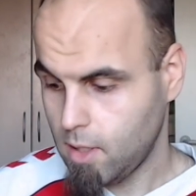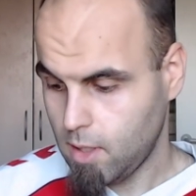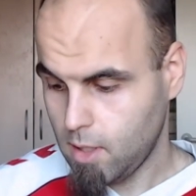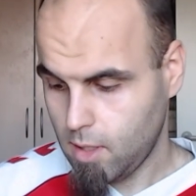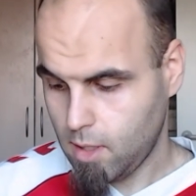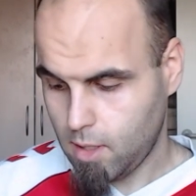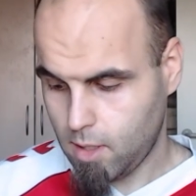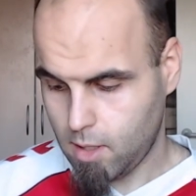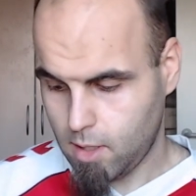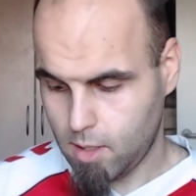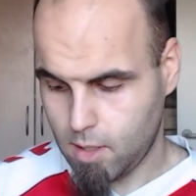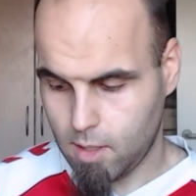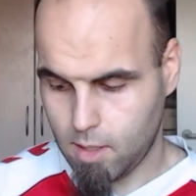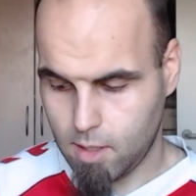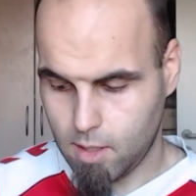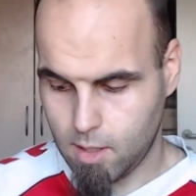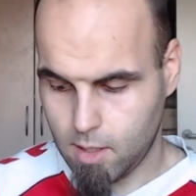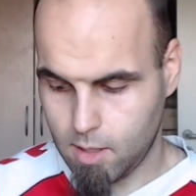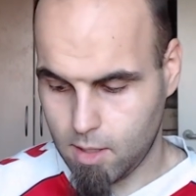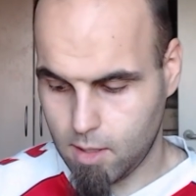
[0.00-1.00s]

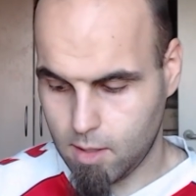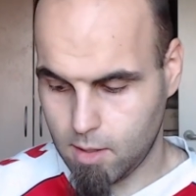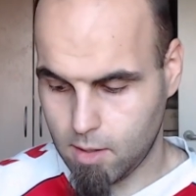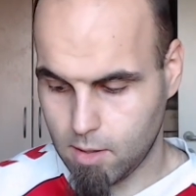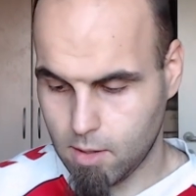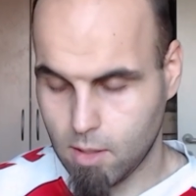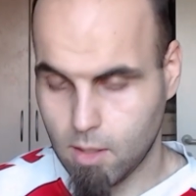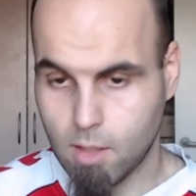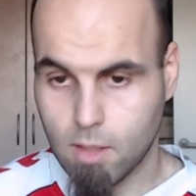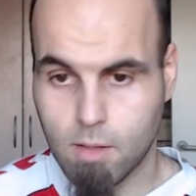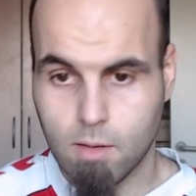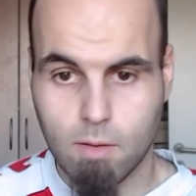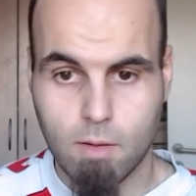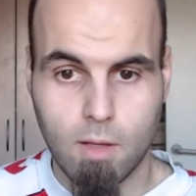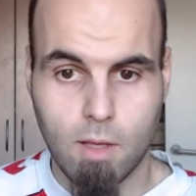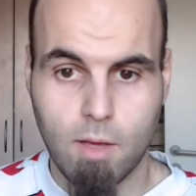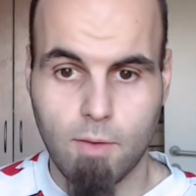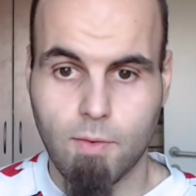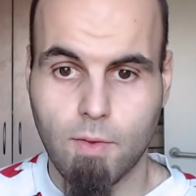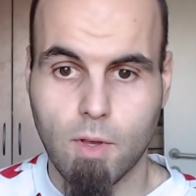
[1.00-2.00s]

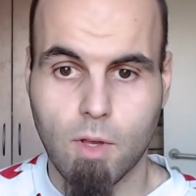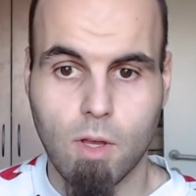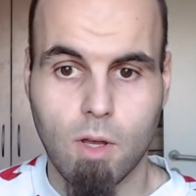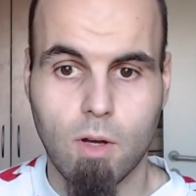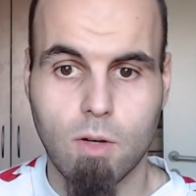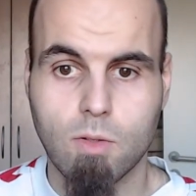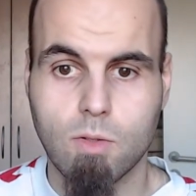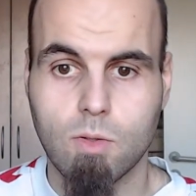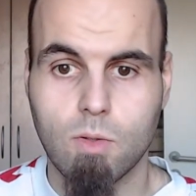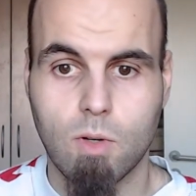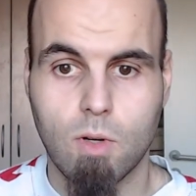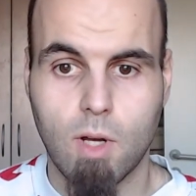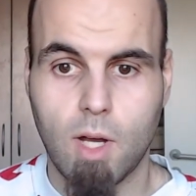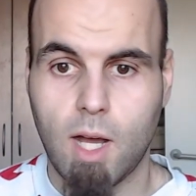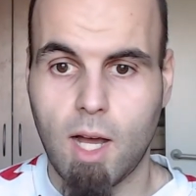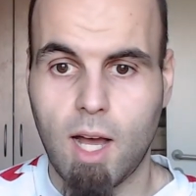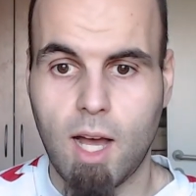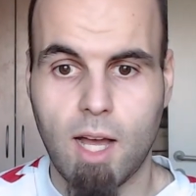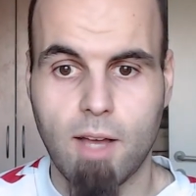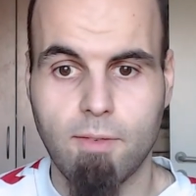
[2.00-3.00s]
If you go to a
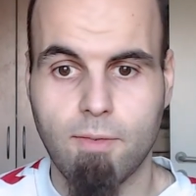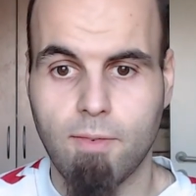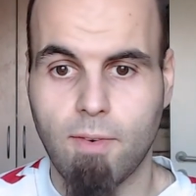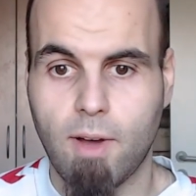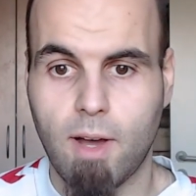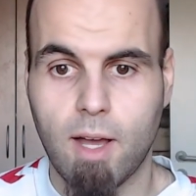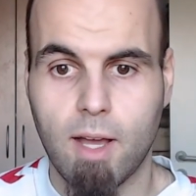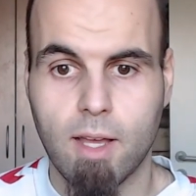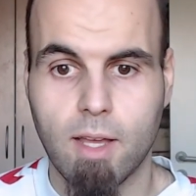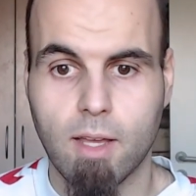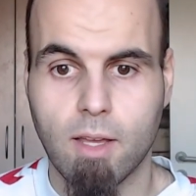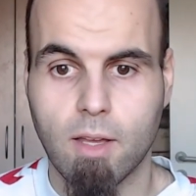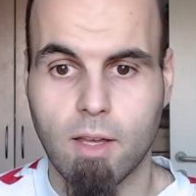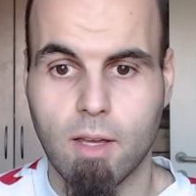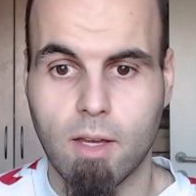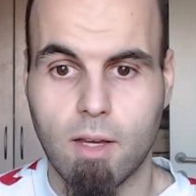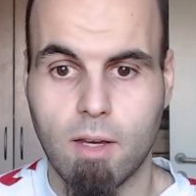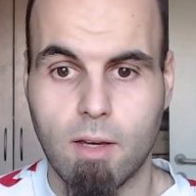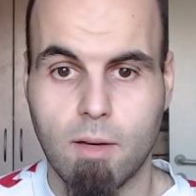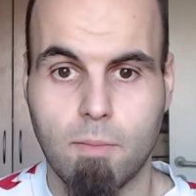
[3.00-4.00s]

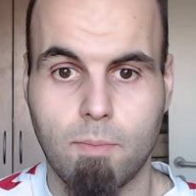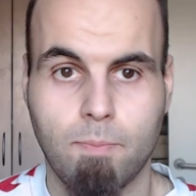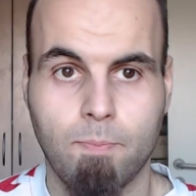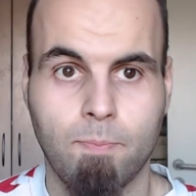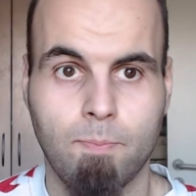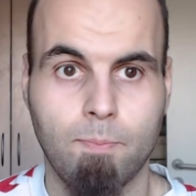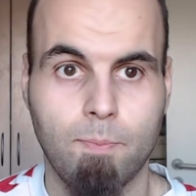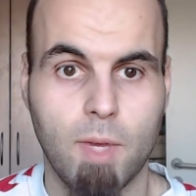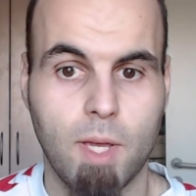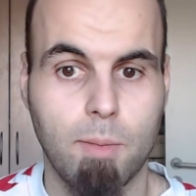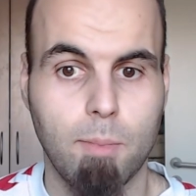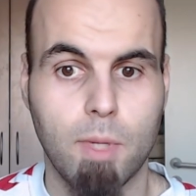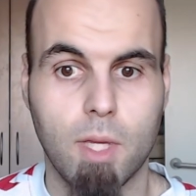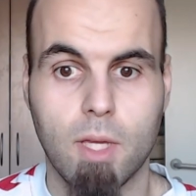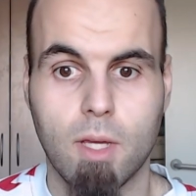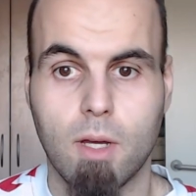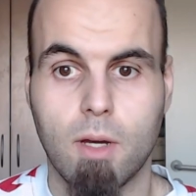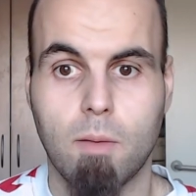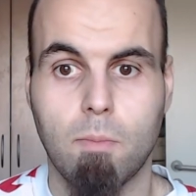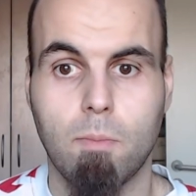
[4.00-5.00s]
hi-fi,
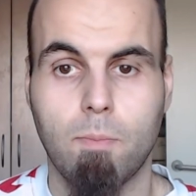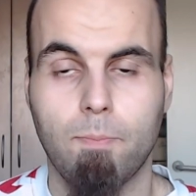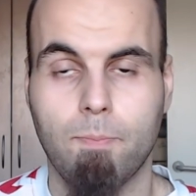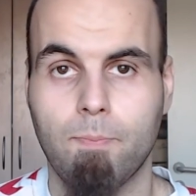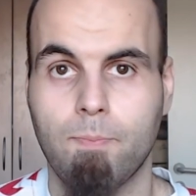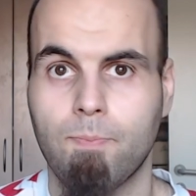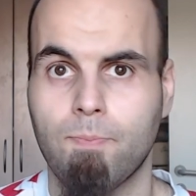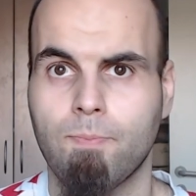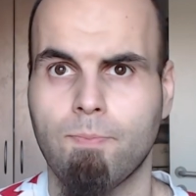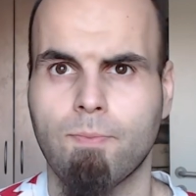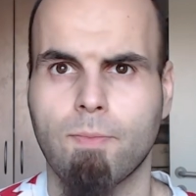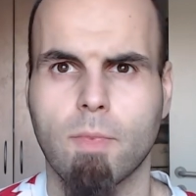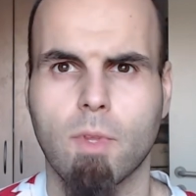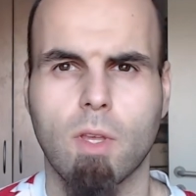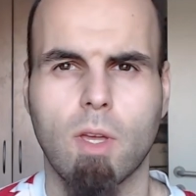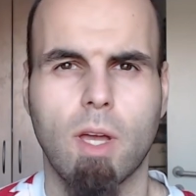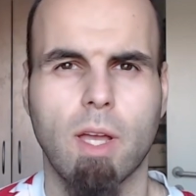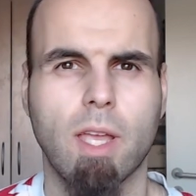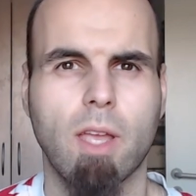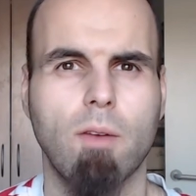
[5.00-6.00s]
maybe I
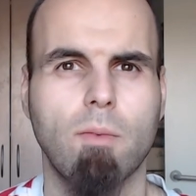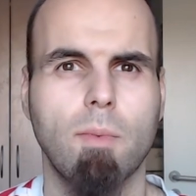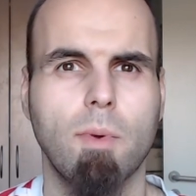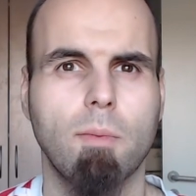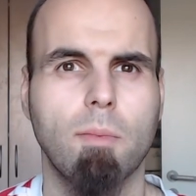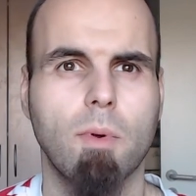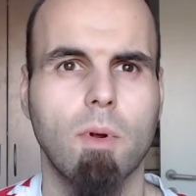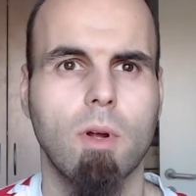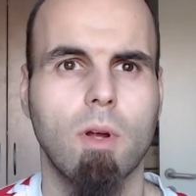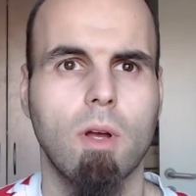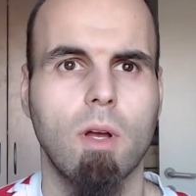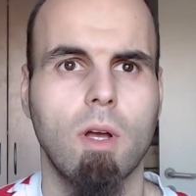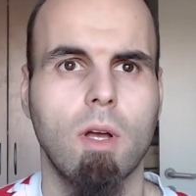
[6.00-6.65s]
can't remember.